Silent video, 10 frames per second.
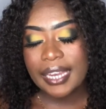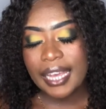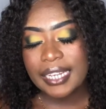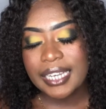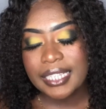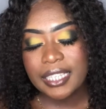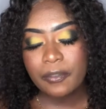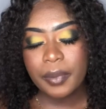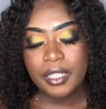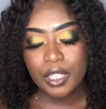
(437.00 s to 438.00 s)

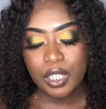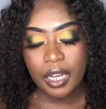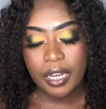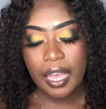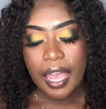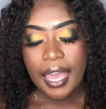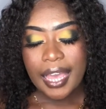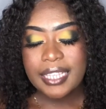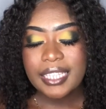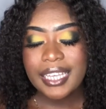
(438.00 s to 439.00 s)
addictive position
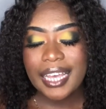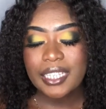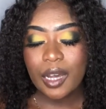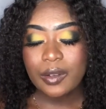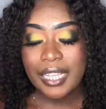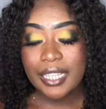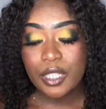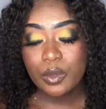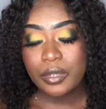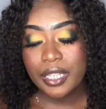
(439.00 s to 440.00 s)
is to get out as
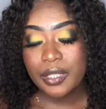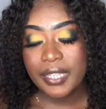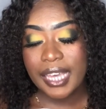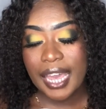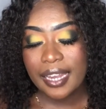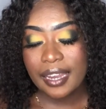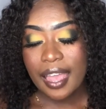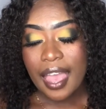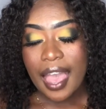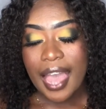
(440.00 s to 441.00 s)
soon as you can
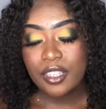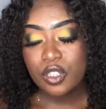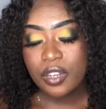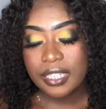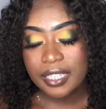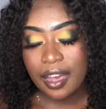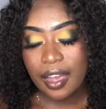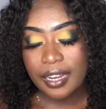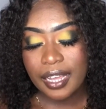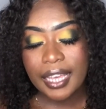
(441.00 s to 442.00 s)
and trust
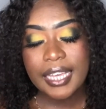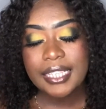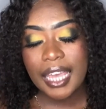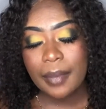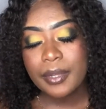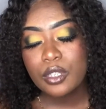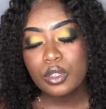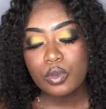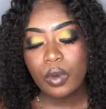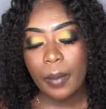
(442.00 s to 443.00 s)
God. He is able to
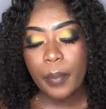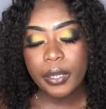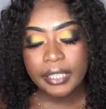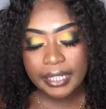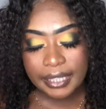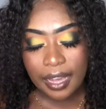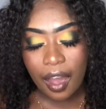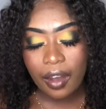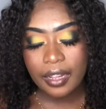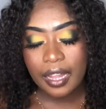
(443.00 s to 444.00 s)
do abundantly
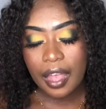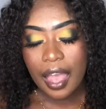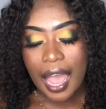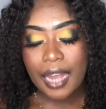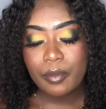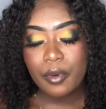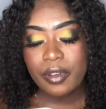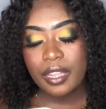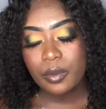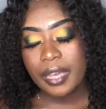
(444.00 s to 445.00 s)
all and
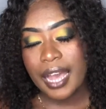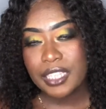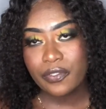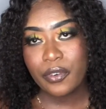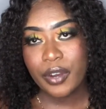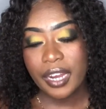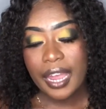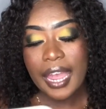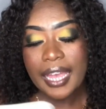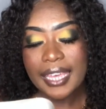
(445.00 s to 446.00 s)
more than we ask for.
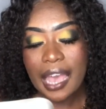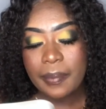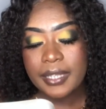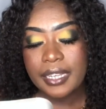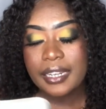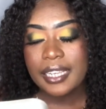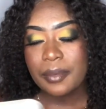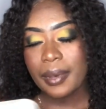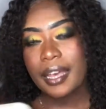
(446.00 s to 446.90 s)
Captain Leba